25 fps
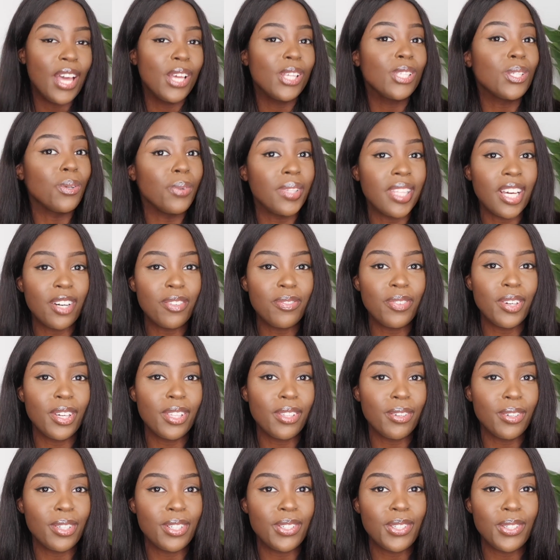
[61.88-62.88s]
So without
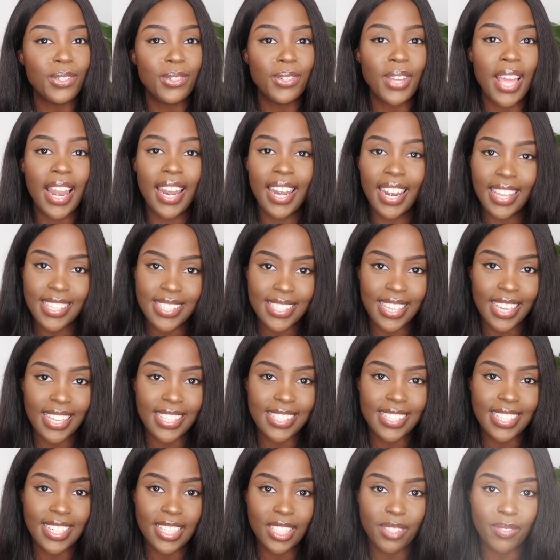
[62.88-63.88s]
further ado, let's get
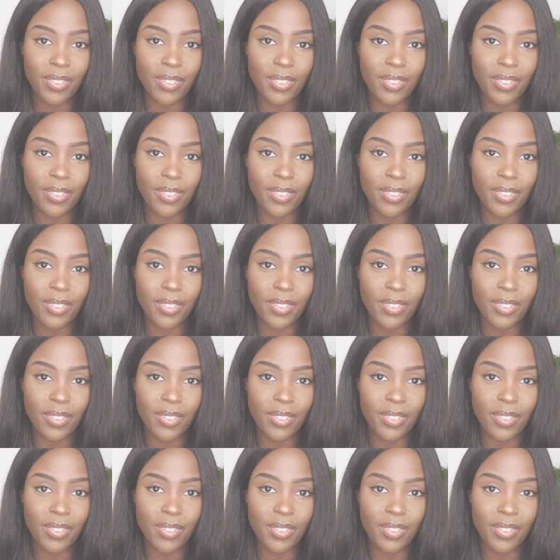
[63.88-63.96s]
into this